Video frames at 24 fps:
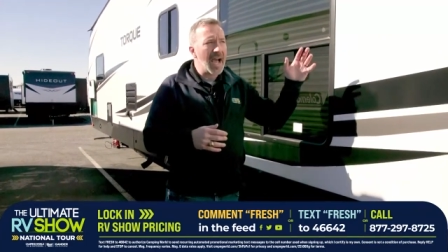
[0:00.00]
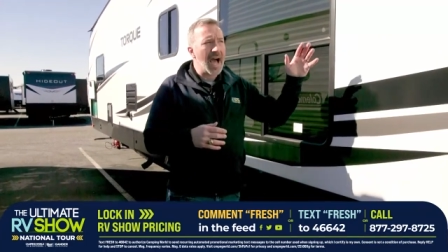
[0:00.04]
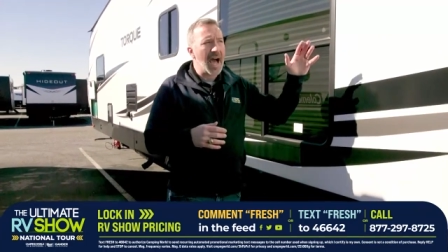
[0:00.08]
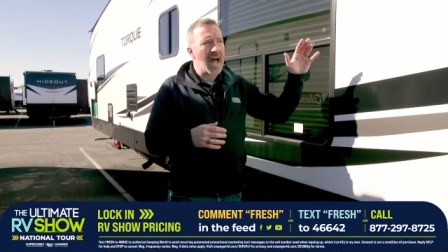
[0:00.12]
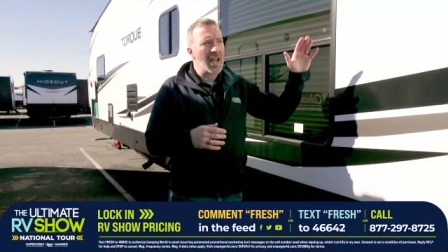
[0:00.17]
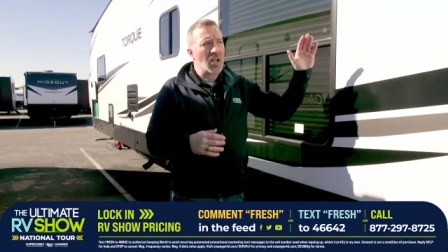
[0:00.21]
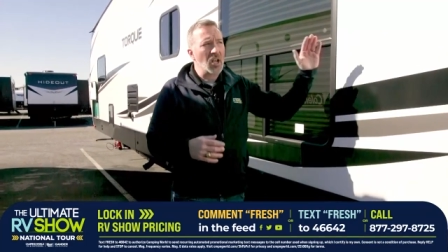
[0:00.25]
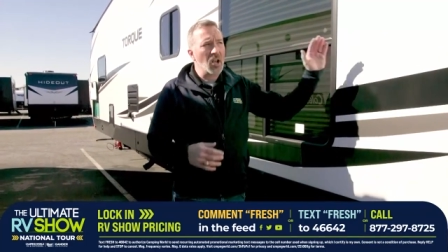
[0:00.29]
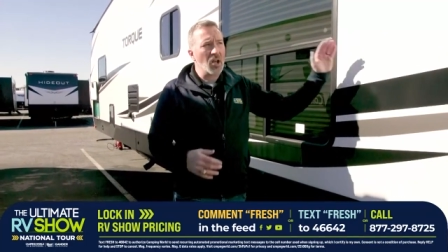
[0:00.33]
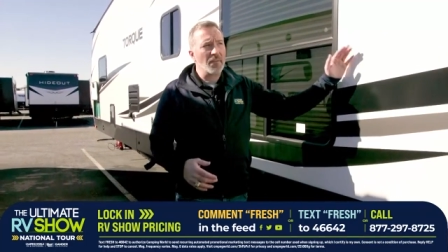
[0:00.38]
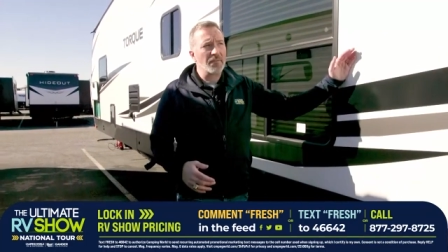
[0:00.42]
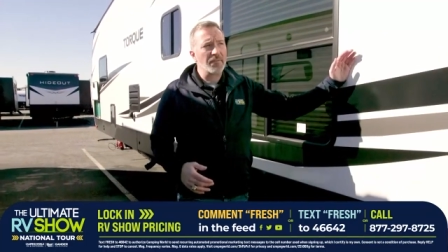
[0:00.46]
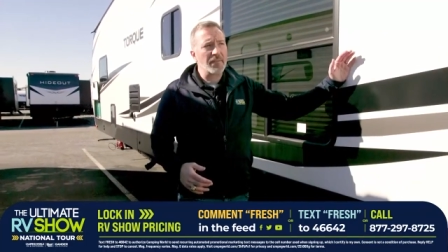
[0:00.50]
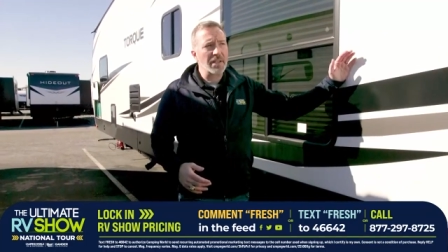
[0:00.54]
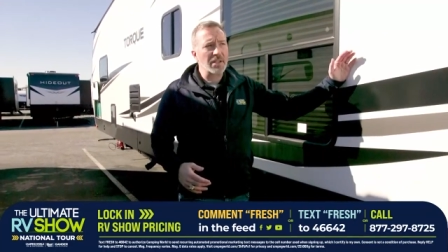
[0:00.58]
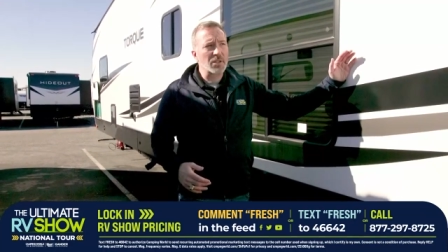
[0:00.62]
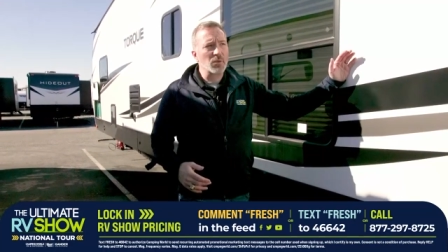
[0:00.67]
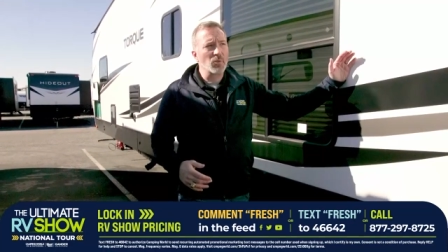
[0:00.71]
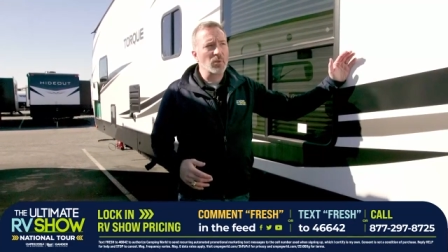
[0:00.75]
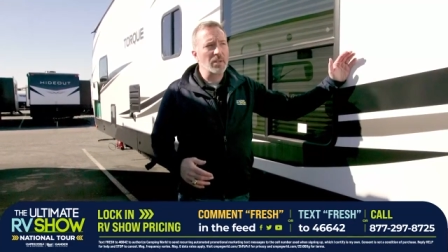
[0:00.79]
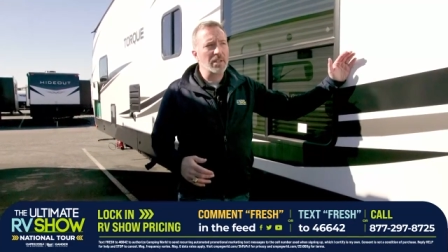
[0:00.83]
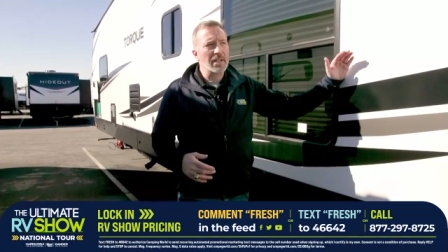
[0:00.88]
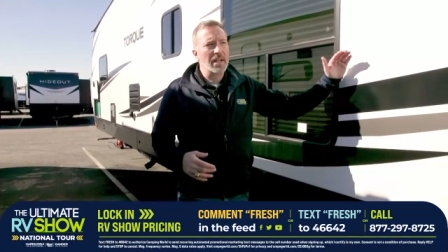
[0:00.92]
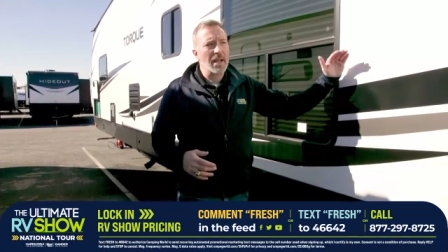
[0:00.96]
I love
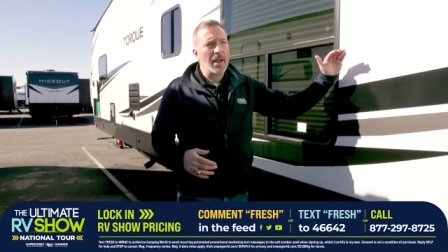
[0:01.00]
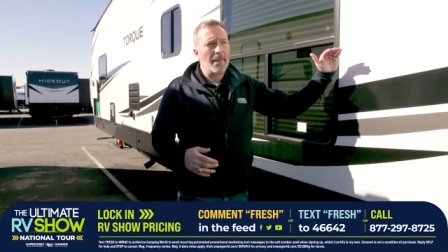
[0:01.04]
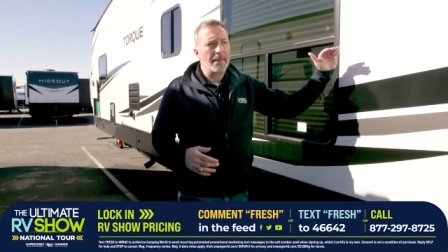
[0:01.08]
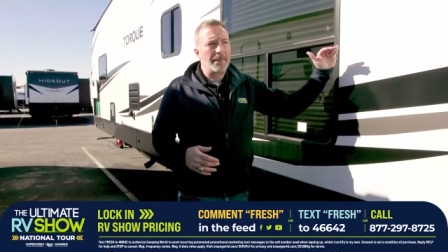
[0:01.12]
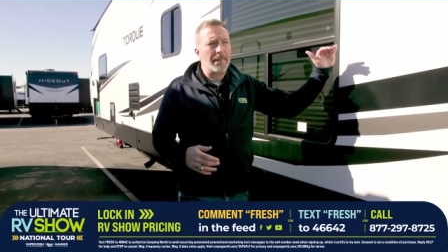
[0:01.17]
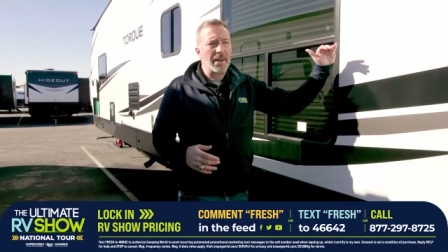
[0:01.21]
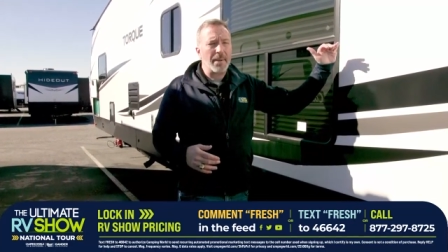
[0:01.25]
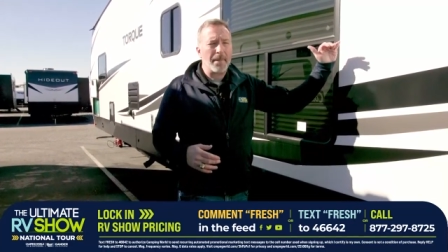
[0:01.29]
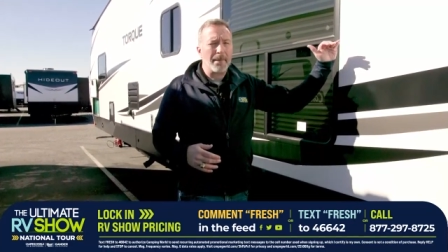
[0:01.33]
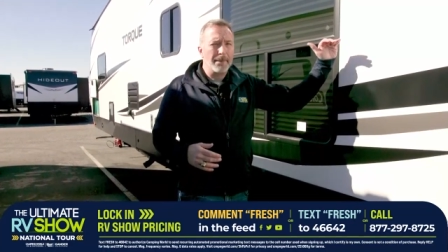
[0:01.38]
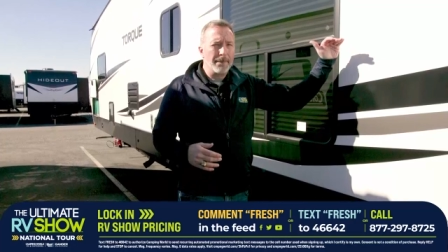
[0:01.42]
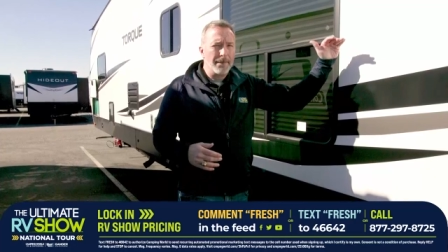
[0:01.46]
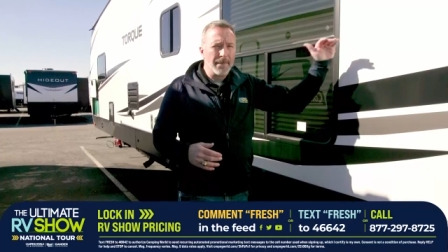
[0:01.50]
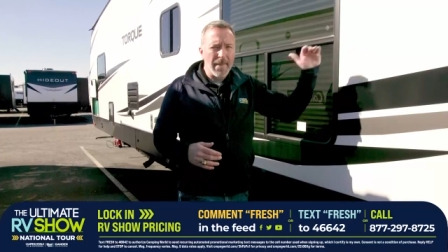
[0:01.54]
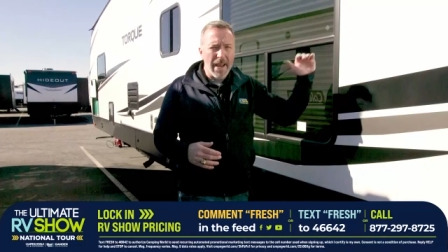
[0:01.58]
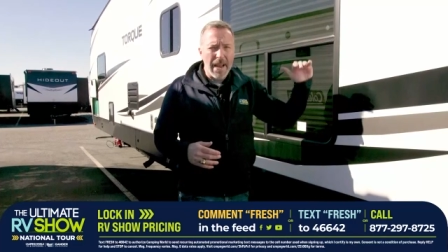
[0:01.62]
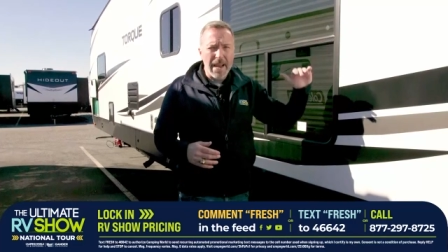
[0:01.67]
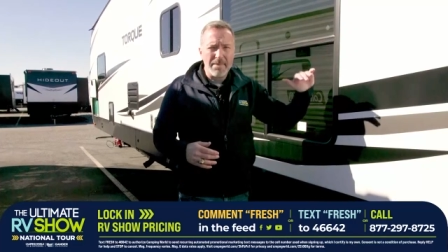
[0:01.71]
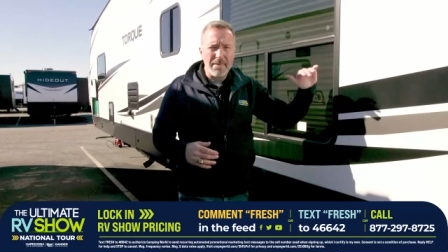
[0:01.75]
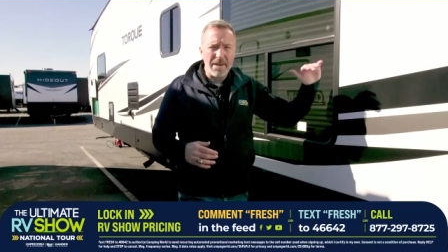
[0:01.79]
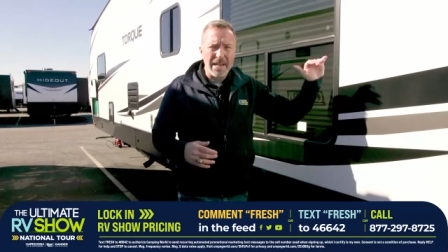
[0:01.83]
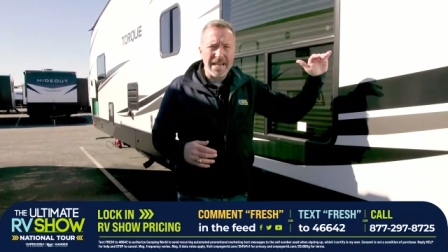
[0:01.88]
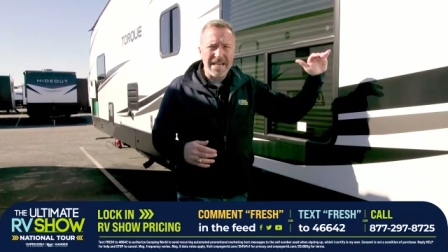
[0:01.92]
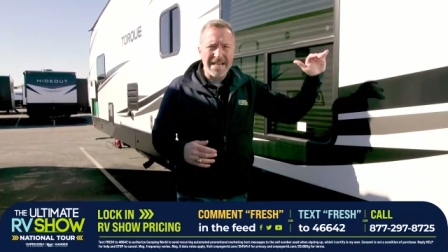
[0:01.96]
this one, but
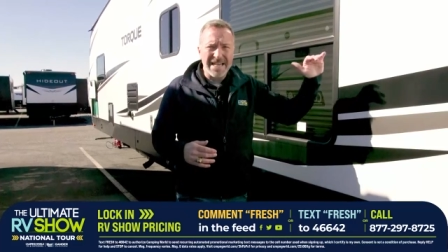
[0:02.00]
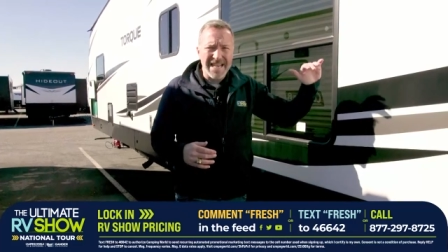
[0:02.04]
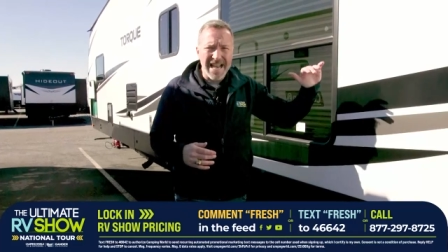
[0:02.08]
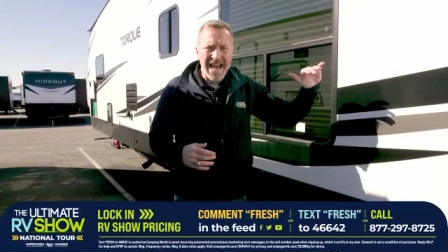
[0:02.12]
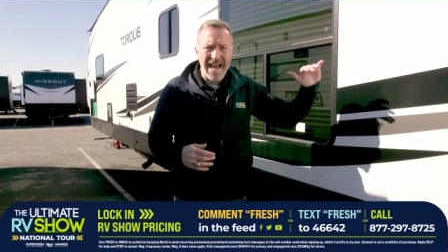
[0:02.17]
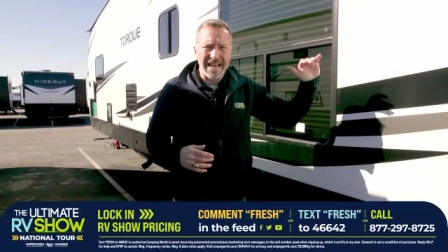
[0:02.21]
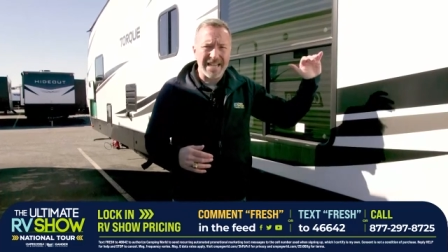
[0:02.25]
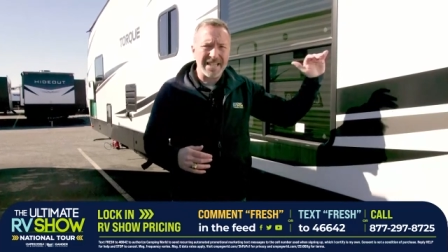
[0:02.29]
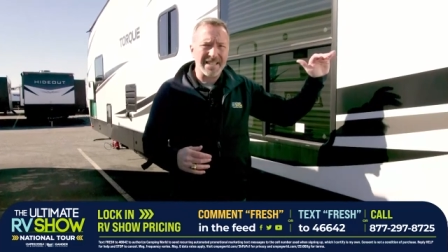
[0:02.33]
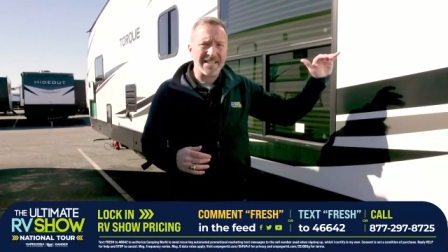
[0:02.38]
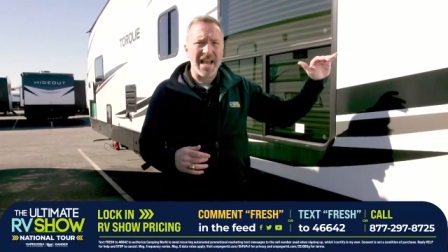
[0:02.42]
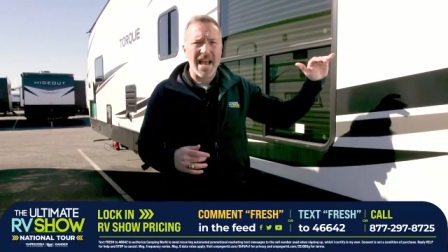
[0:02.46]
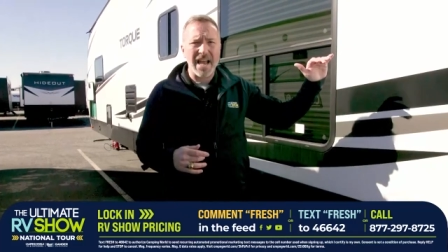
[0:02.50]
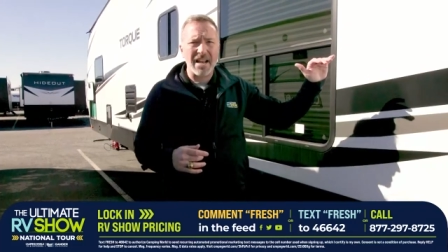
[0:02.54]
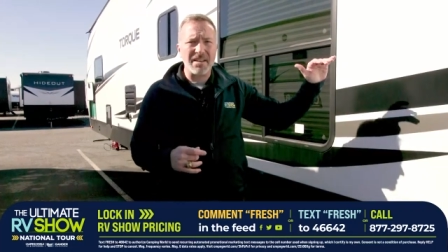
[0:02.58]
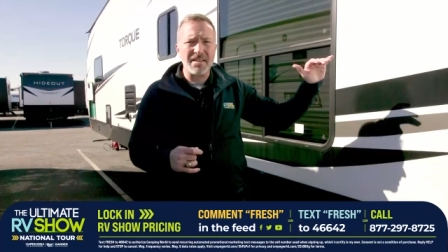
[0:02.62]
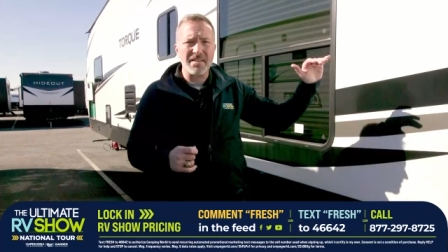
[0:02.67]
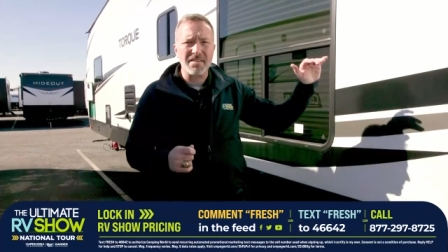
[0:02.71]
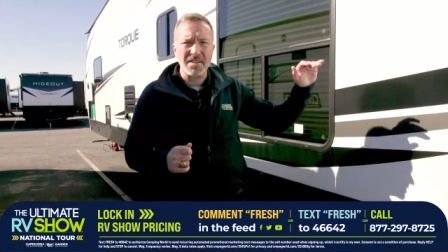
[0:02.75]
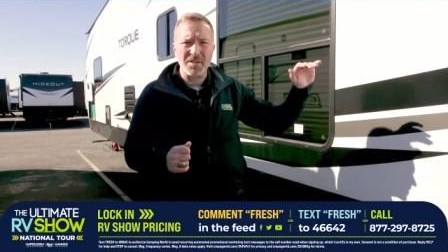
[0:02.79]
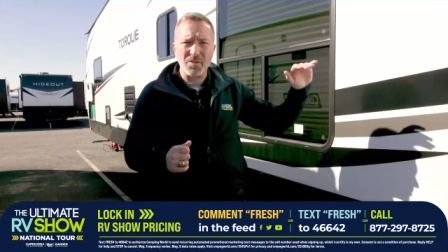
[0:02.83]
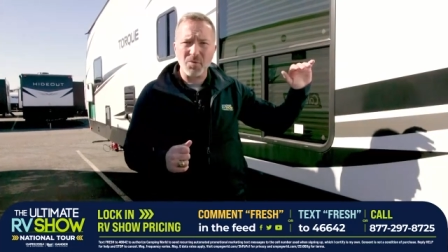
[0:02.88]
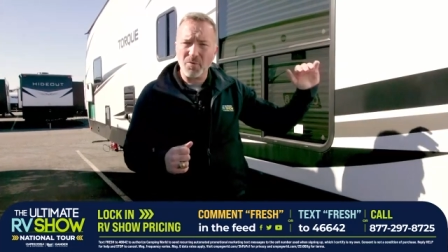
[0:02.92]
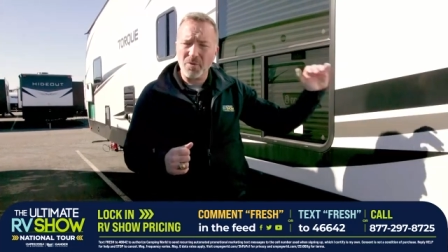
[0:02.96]
maybe not
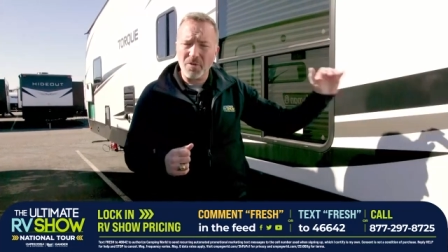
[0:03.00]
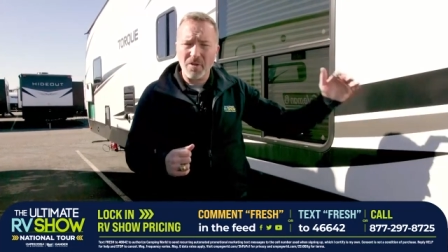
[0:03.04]
exactly this one.